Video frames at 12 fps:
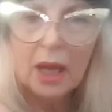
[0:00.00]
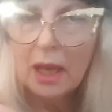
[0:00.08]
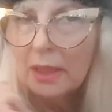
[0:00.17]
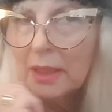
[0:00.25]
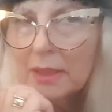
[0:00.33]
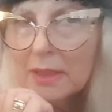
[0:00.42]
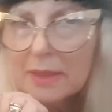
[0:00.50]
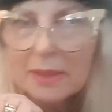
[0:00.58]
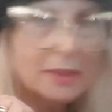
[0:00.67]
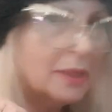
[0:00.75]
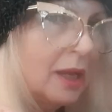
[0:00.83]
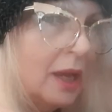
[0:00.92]
I think
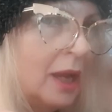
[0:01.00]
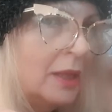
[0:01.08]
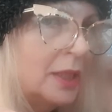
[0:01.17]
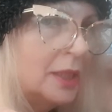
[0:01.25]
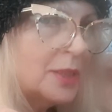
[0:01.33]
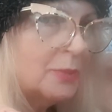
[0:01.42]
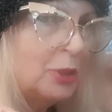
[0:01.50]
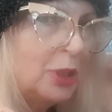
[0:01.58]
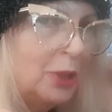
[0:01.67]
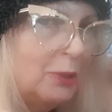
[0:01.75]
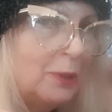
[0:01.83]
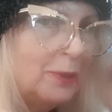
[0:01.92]
it's
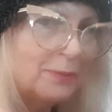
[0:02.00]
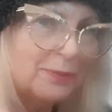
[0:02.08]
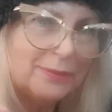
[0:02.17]
pretty cool.